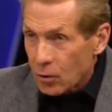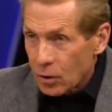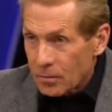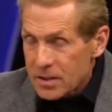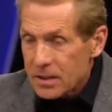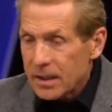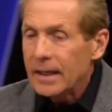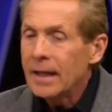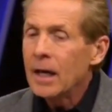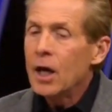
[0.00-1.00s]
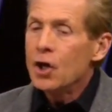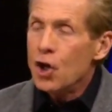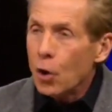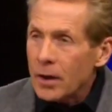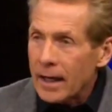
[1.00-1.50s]
at Oklahoma City.
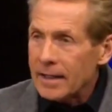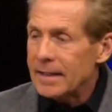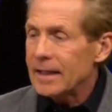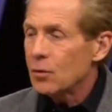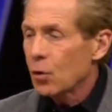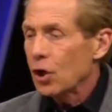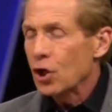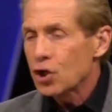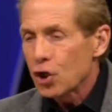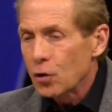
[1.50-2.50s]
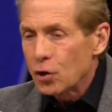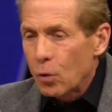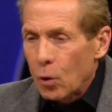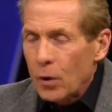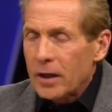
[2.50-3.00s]
No KD, we're going to show
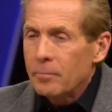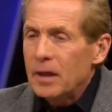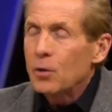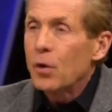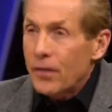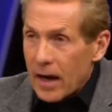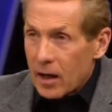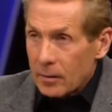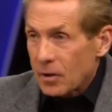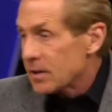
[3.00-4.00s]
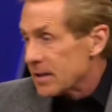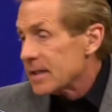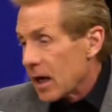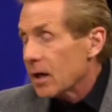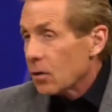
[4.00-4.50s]
you what we can be without him because
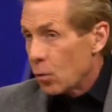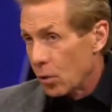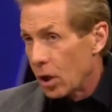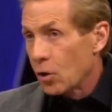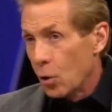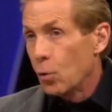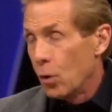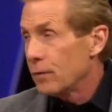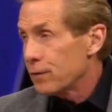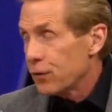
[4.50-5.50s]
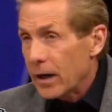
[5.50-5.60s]
he's got, quote-unquote, one